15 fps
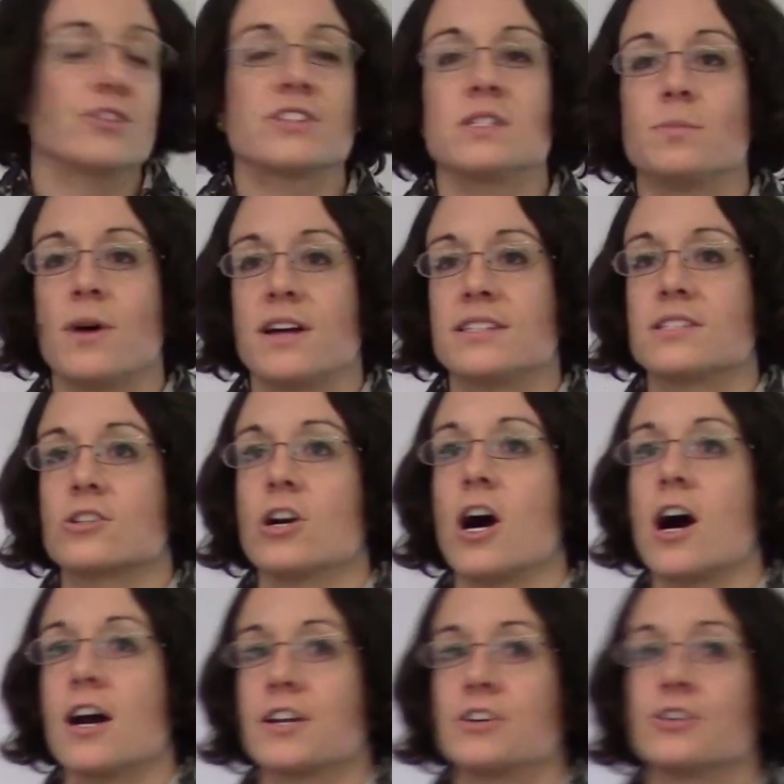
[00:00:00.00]
Sponsor
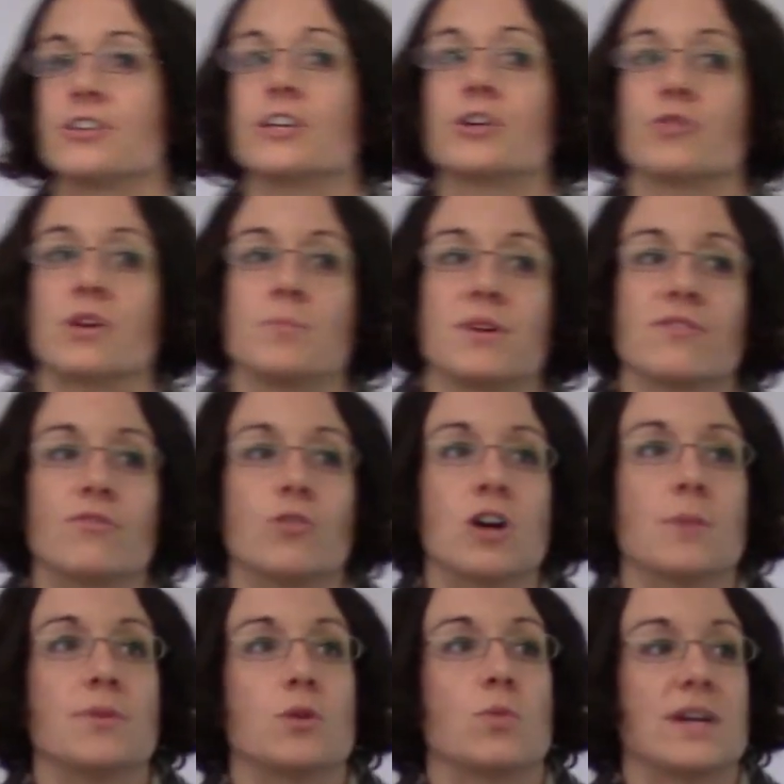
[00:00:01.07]
Auditor Agreement
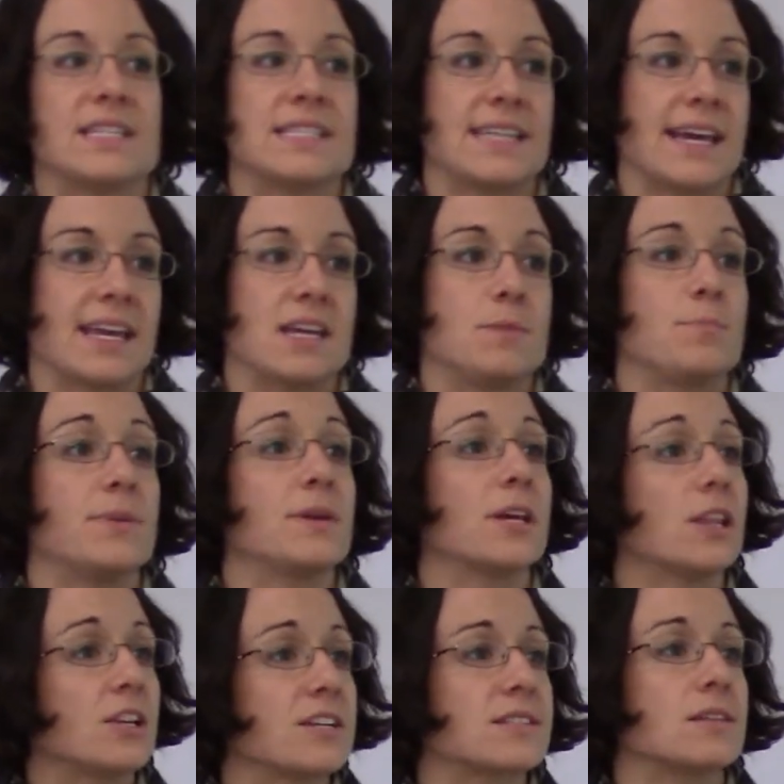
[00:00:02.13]
form in one second, but
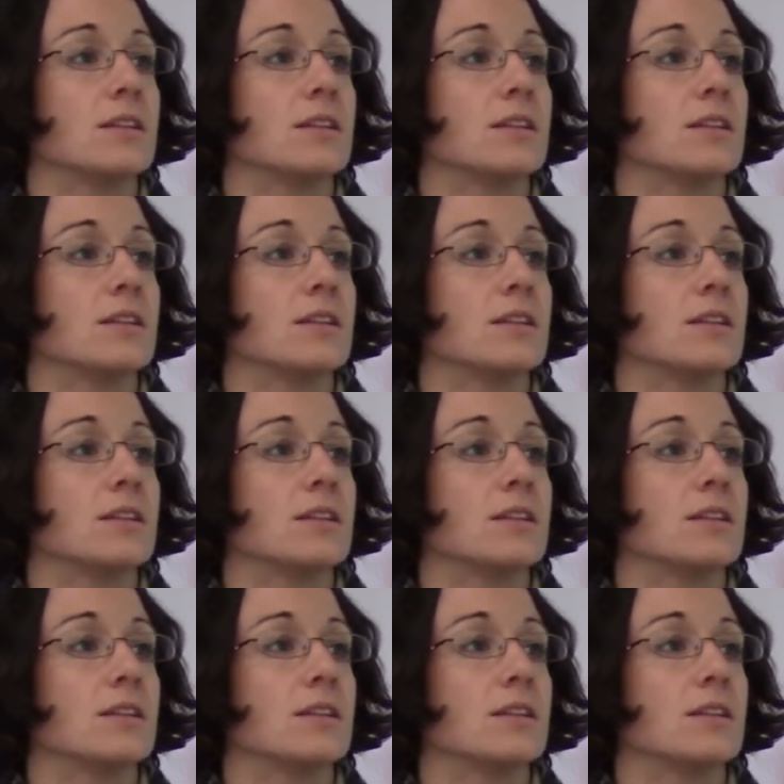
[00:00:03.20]
it looks a